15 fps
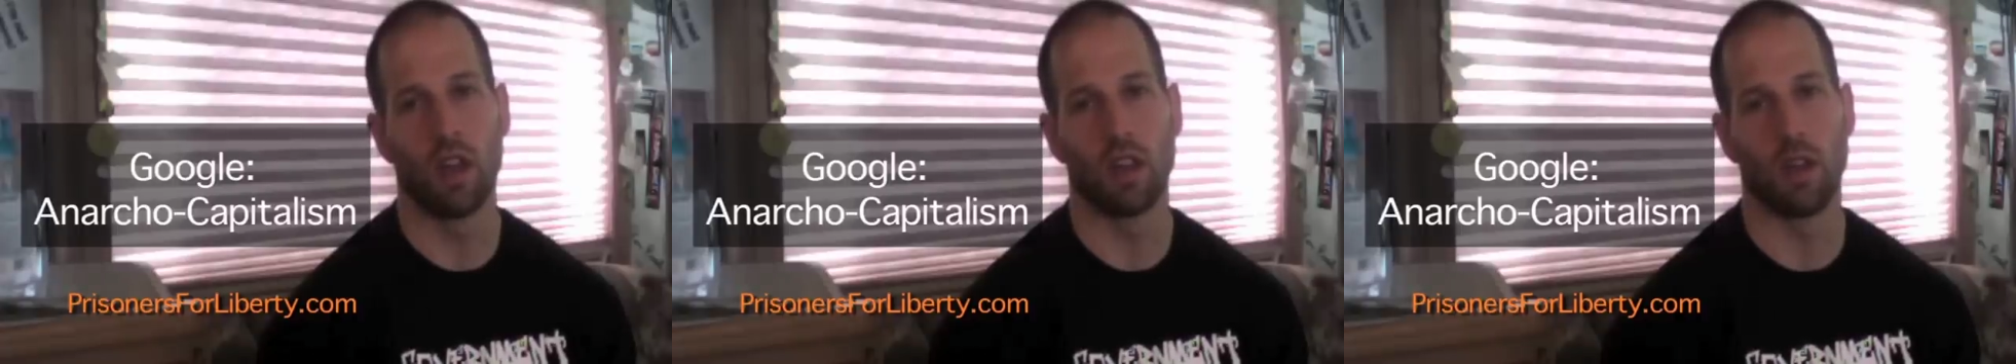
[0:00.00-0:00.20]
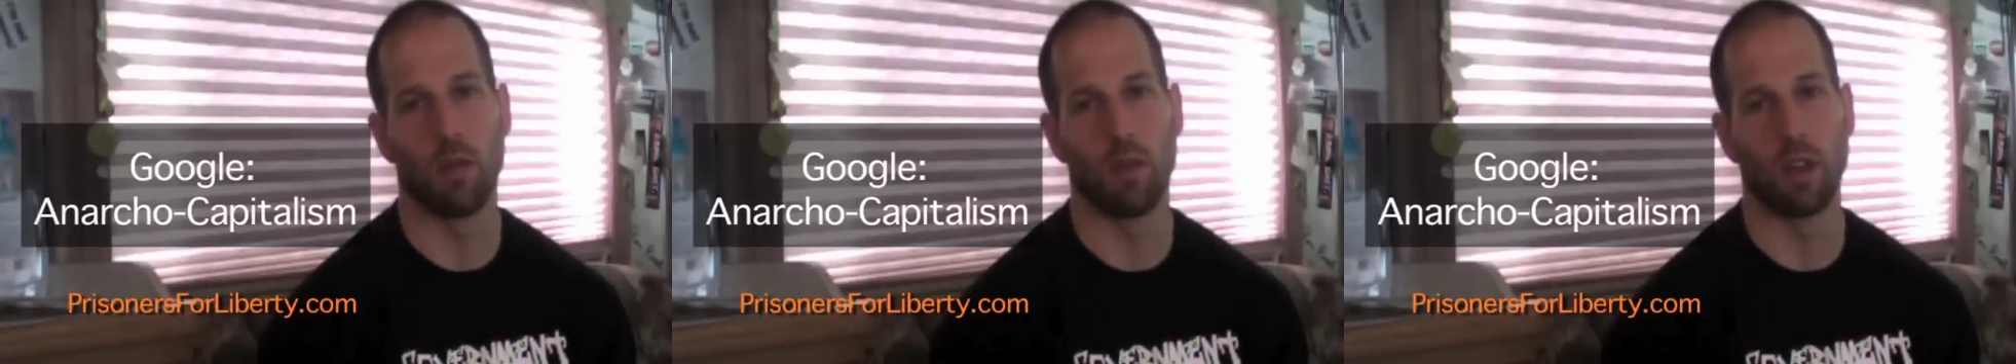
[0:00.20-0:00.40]

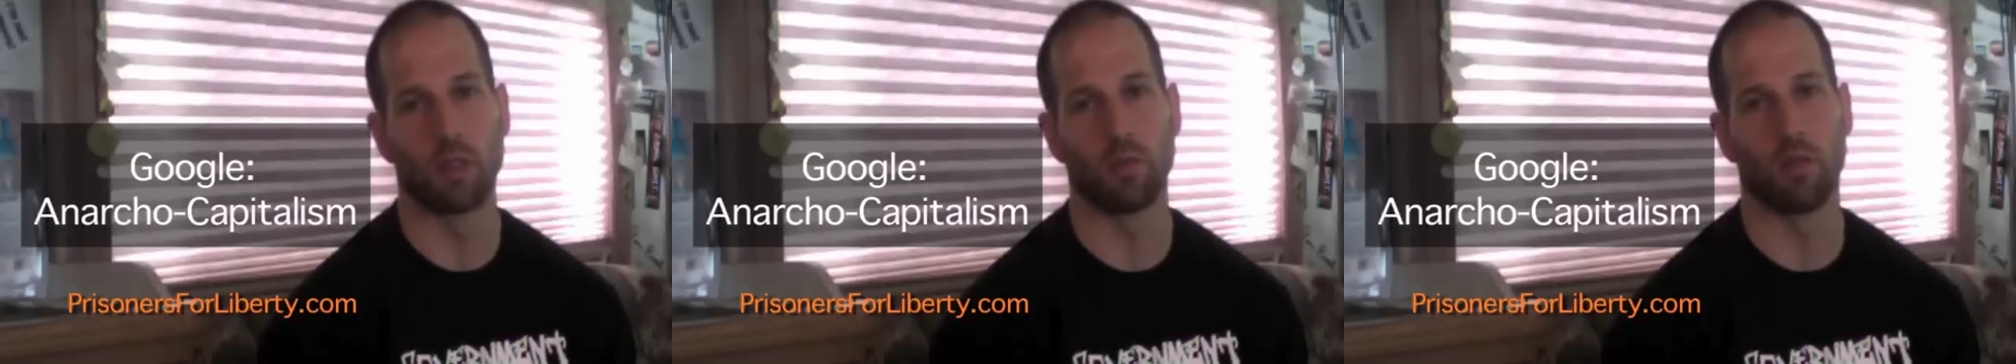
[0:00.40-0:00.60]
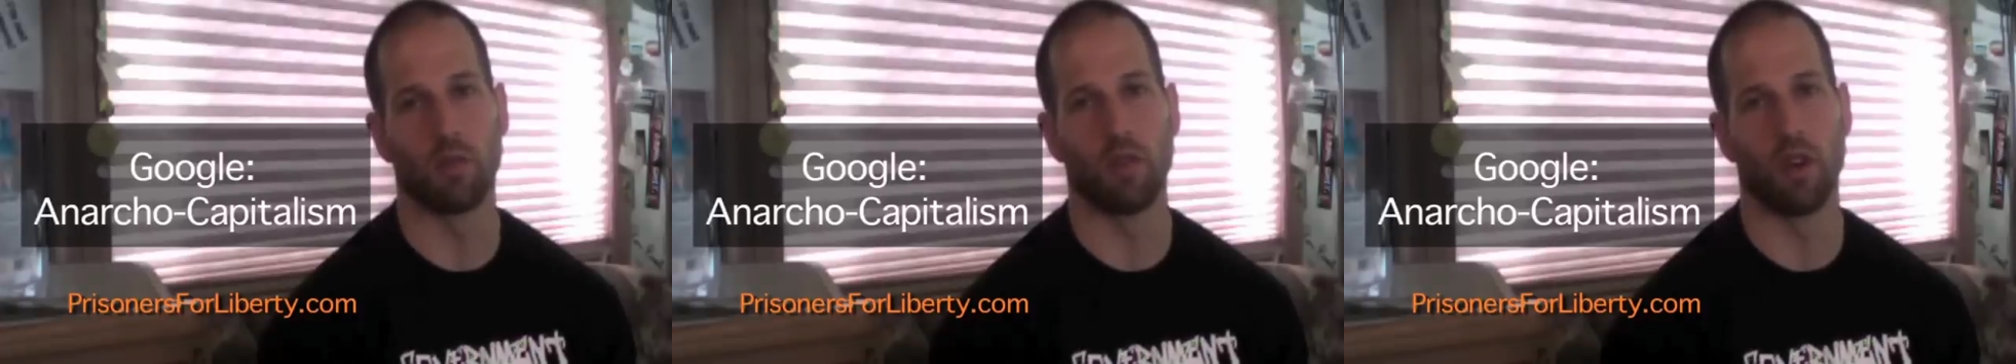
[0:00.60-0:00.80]
can best
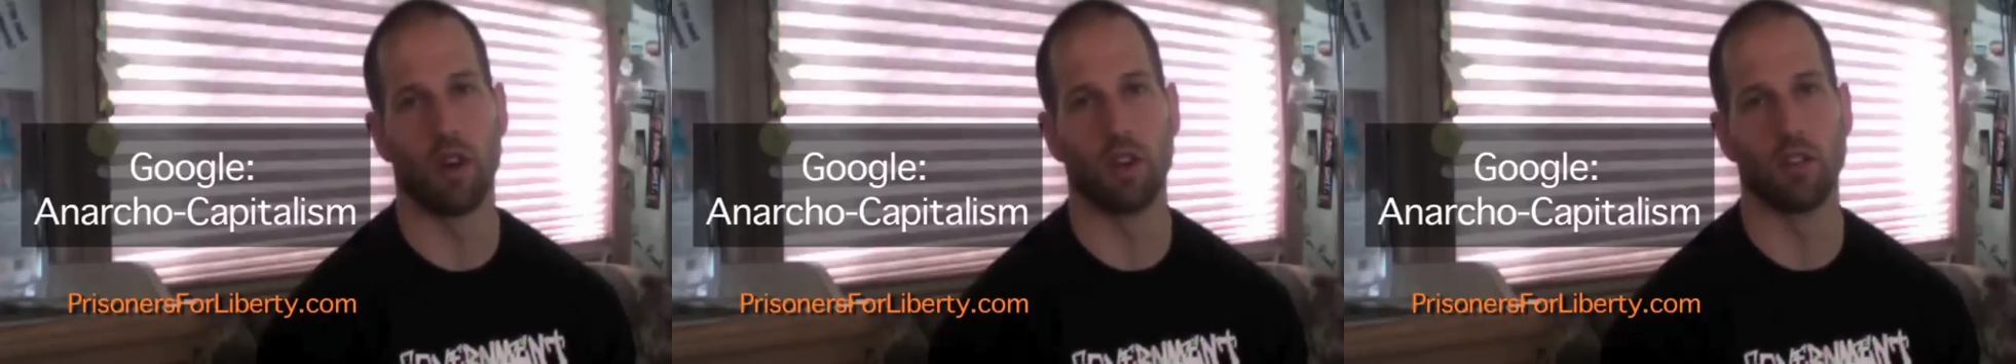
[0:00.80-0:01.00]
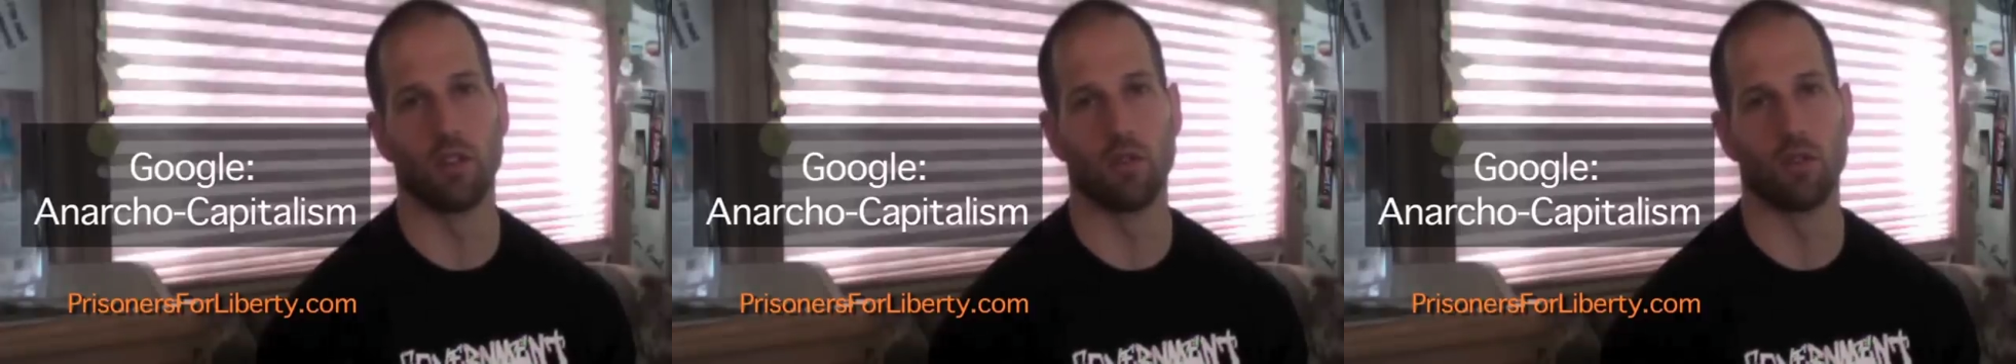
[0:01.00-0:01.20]

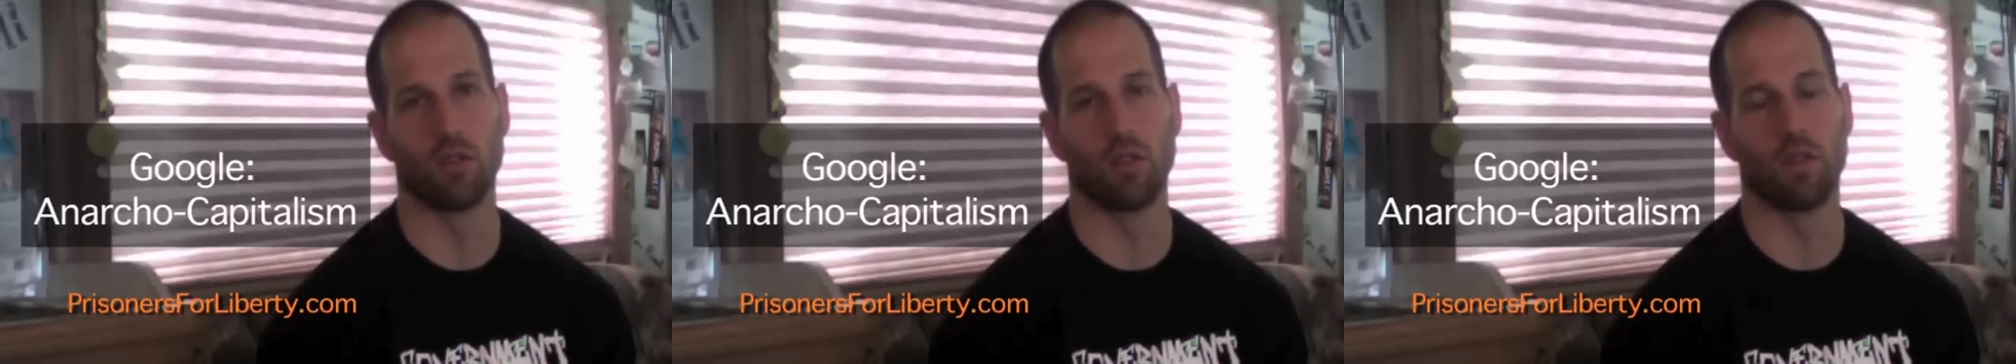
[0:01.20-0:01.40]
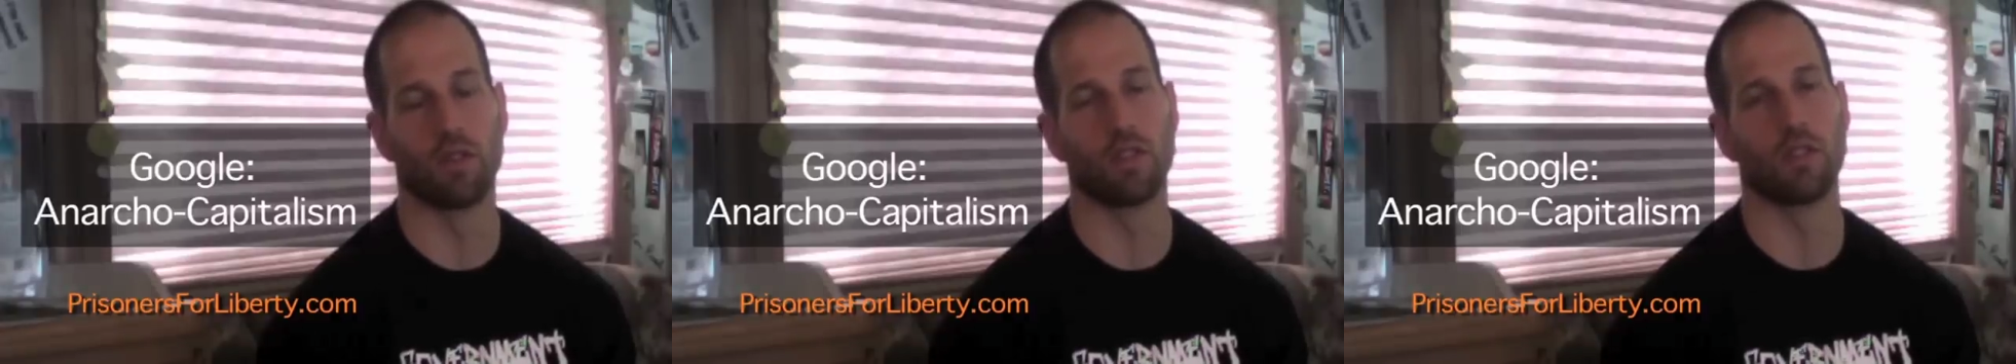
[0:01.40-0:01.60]
provide goods or
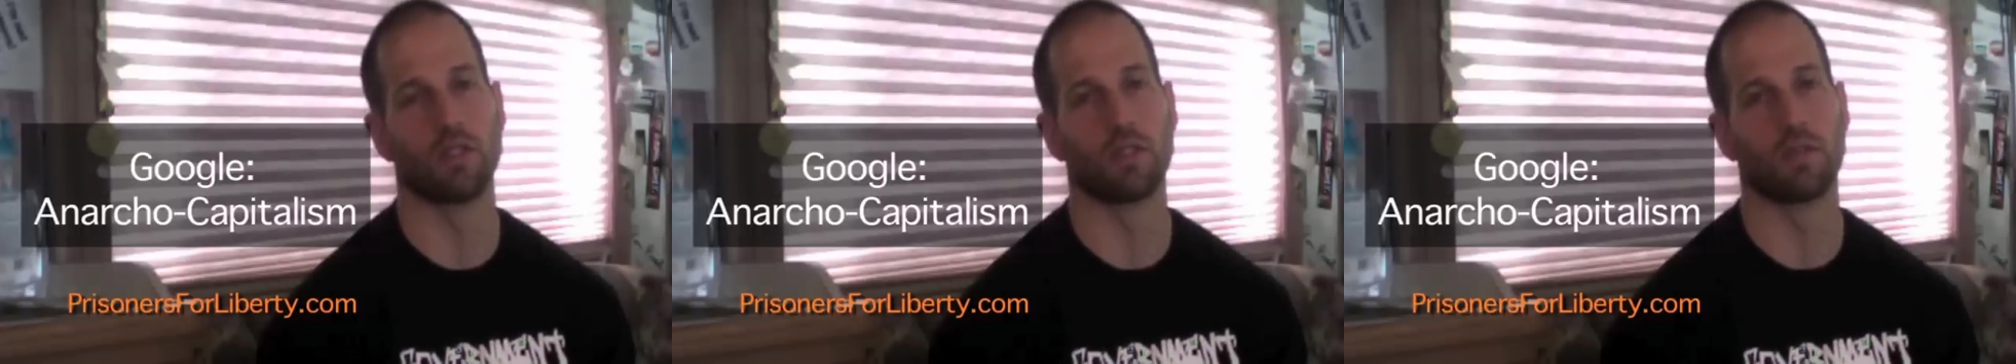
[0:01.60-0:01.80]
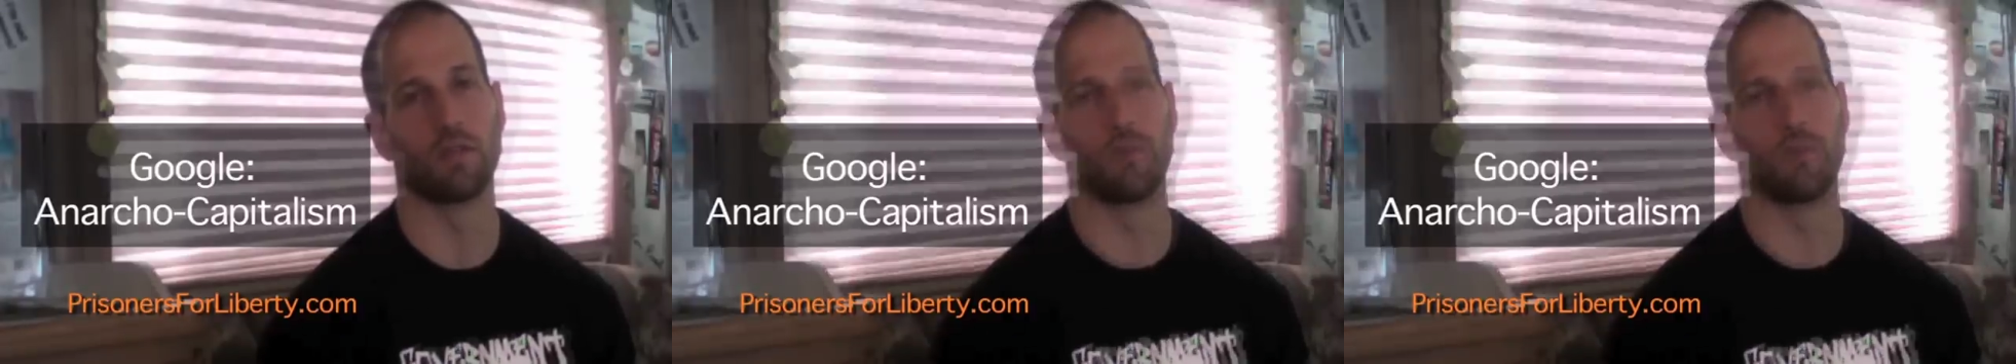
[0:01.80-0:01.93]
services.